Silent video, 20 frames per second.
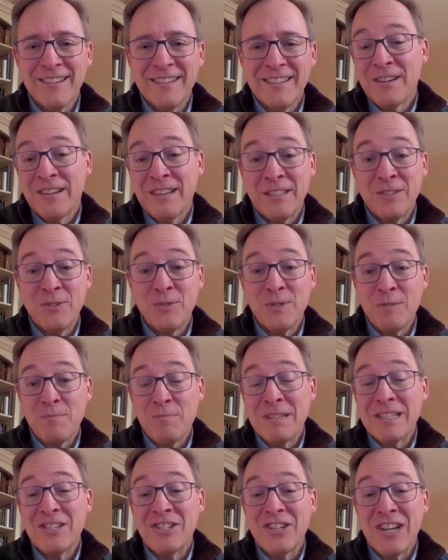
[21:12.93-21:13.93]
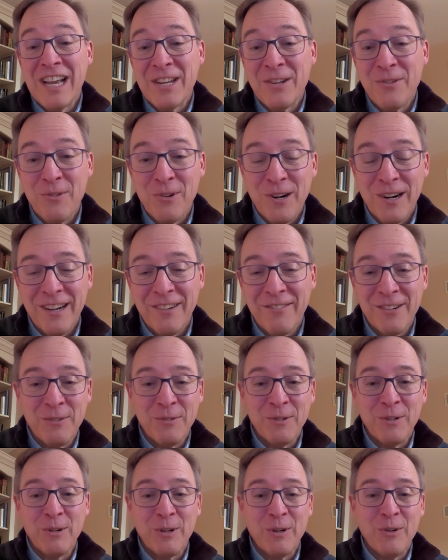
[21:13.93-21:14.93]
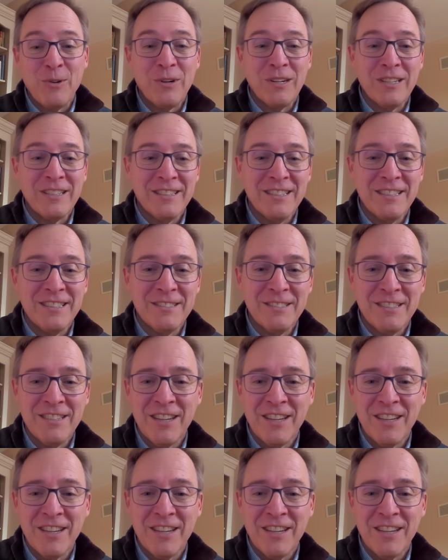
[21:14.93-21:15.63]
this was mid-January when we're recording this.